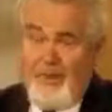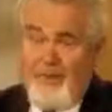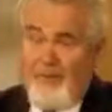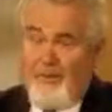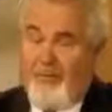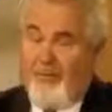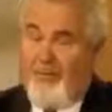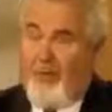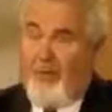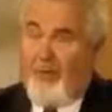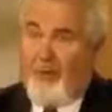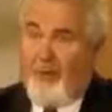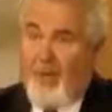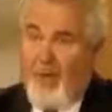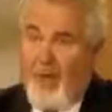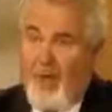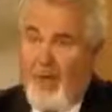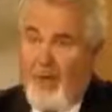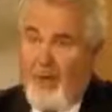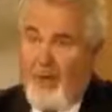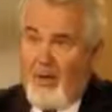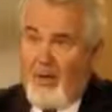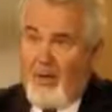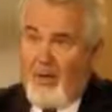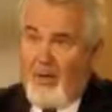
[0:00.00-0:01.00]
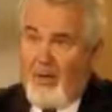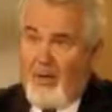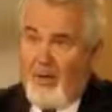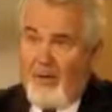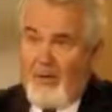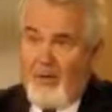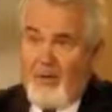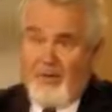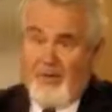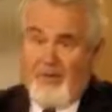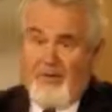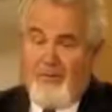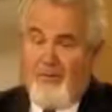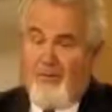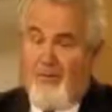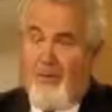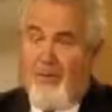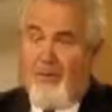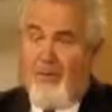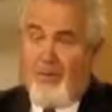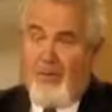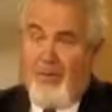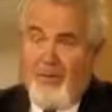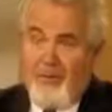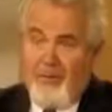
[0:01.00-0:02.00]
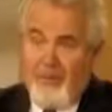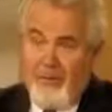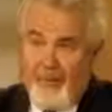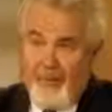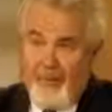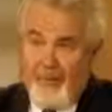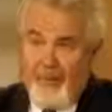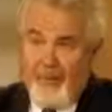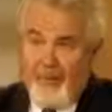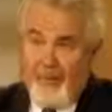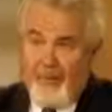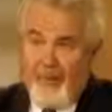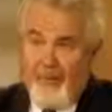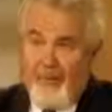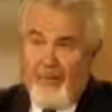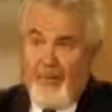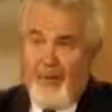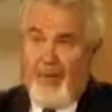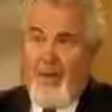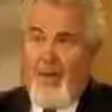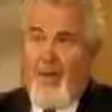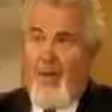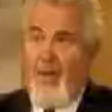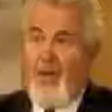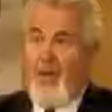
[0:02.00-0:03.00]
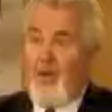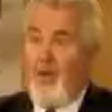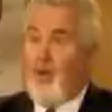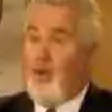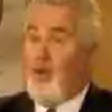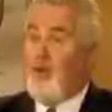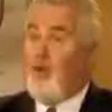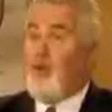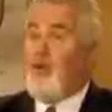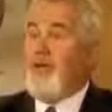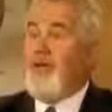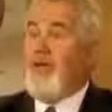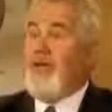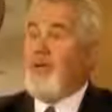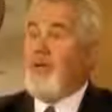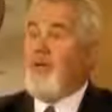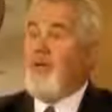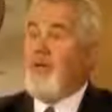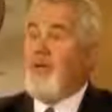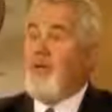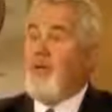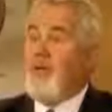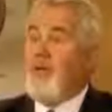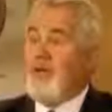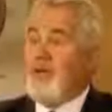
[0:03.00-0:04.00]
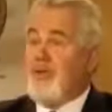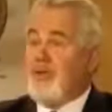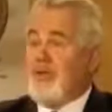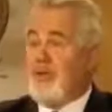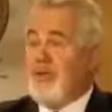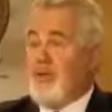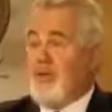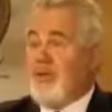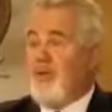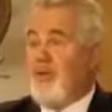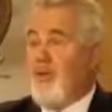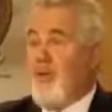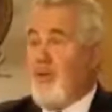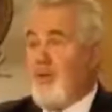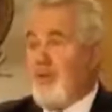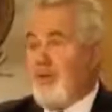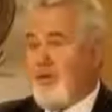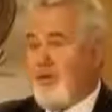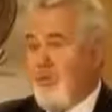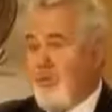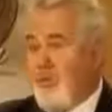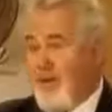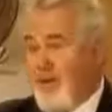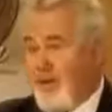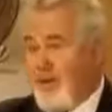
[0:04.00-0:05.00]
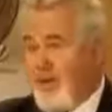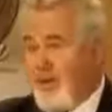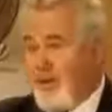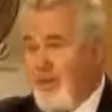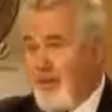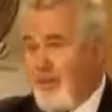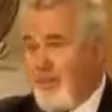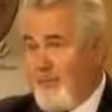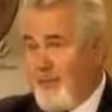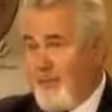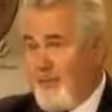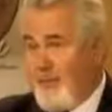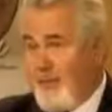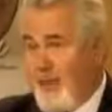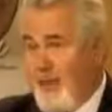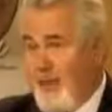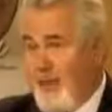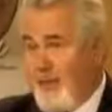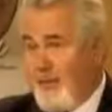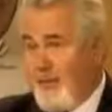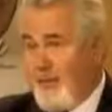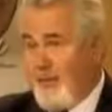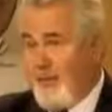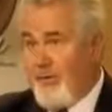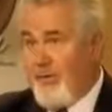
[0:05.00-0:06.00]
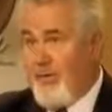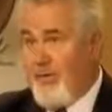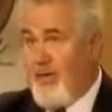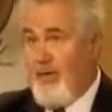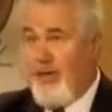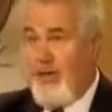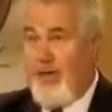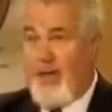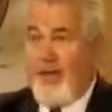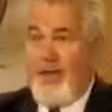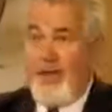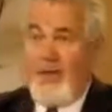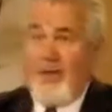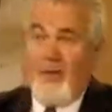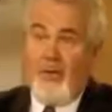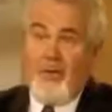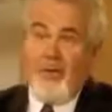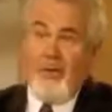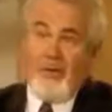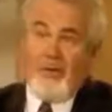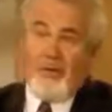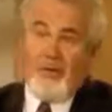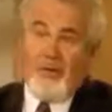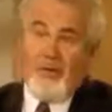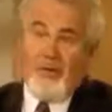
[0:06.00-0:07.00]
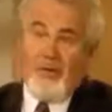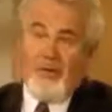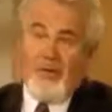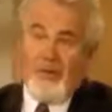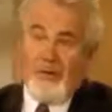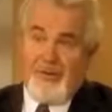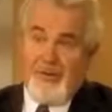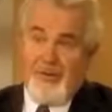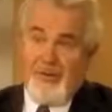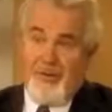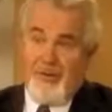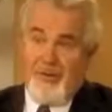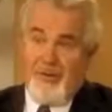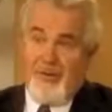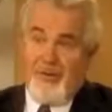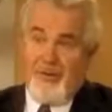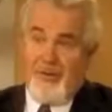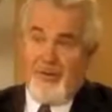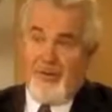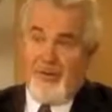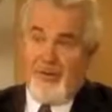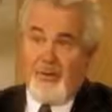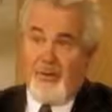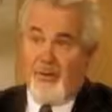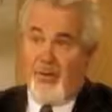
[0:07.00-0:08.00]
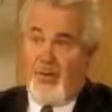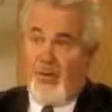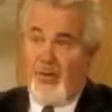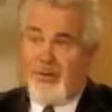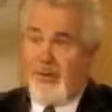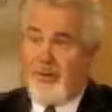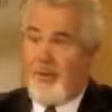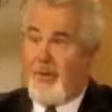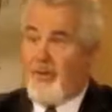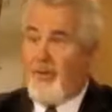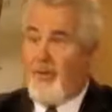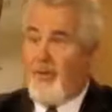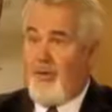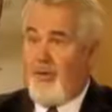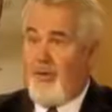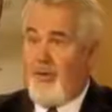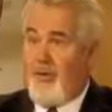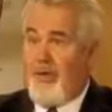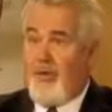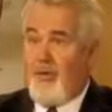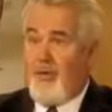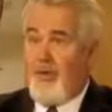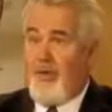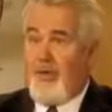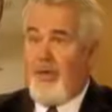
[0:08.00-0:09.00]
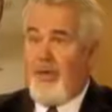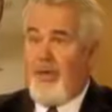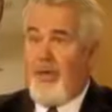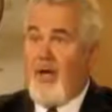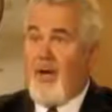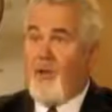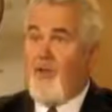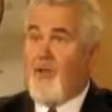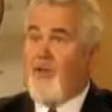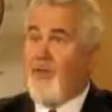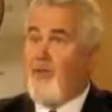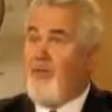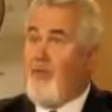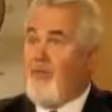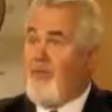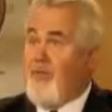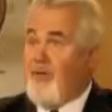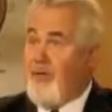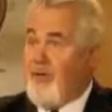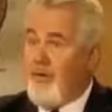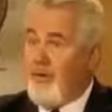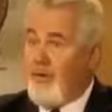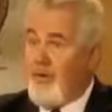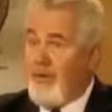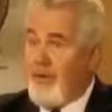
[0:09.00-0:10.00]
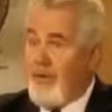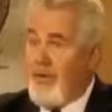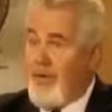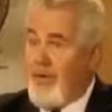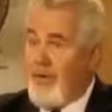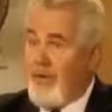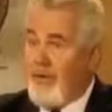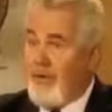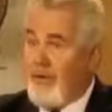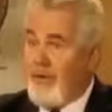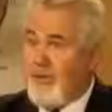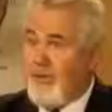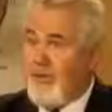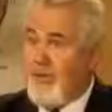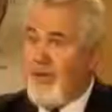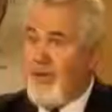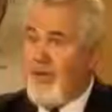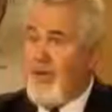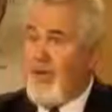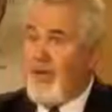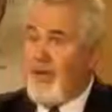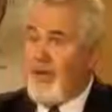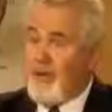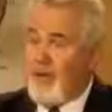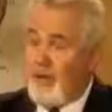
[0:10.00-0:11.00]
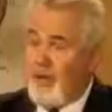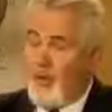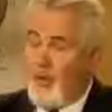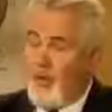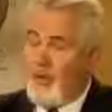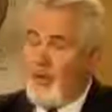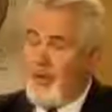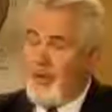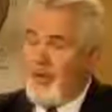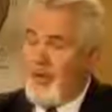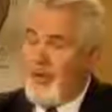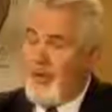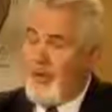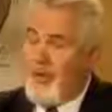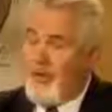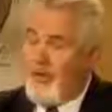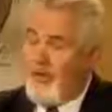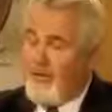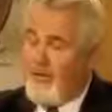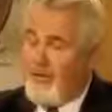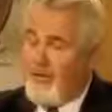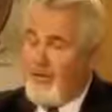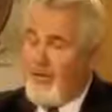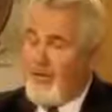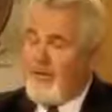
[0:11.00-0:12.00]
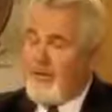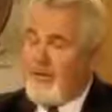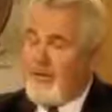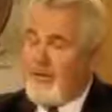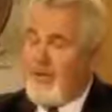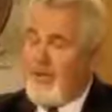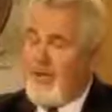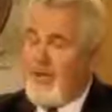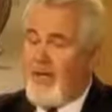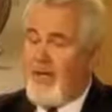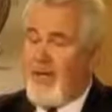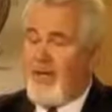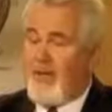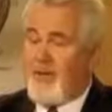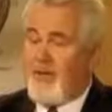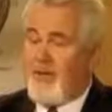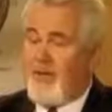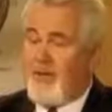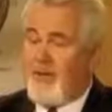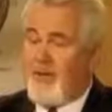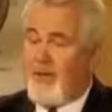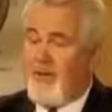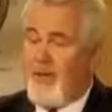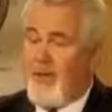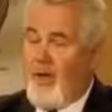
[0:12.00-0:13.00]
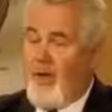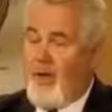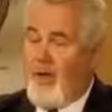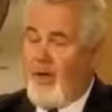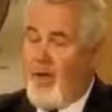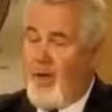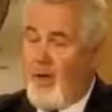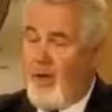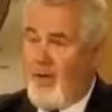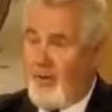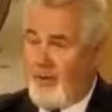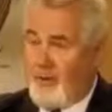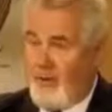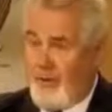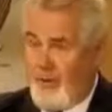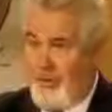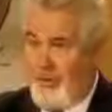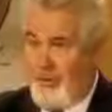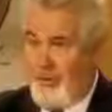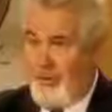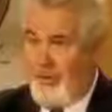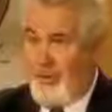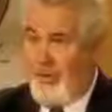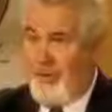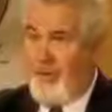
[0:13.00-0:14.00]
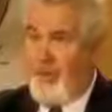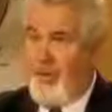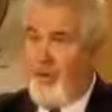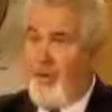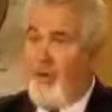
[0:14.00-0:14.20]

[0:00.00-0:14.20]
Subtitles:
from lung, from liver, leukemia, which is of course a blood type of cancer, and I know that there is a research project going on right now with ovarian cancer. Using these cancer cultures,